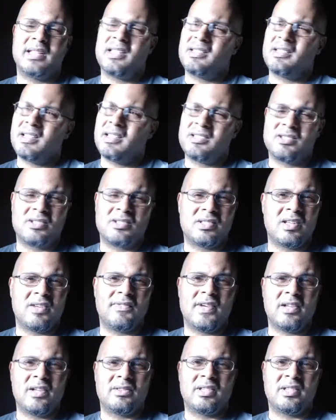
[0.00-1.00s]
Get
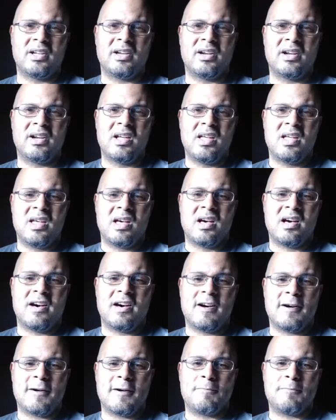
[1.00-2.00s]
yourself out there
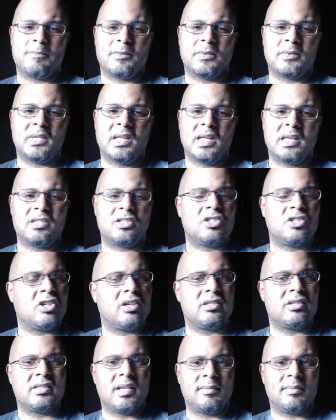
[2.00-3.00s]
and
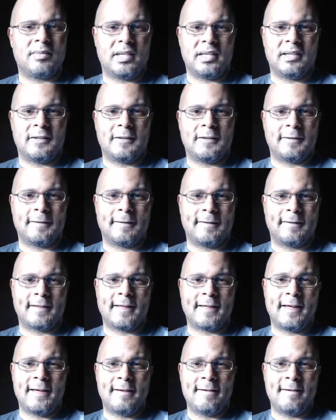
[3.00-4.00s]
start something,
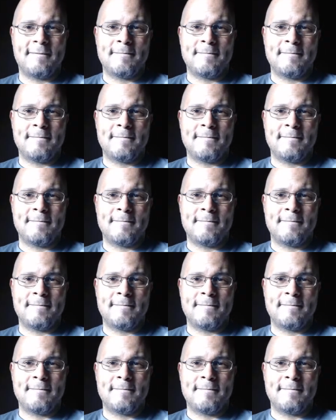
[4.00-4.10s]
okay?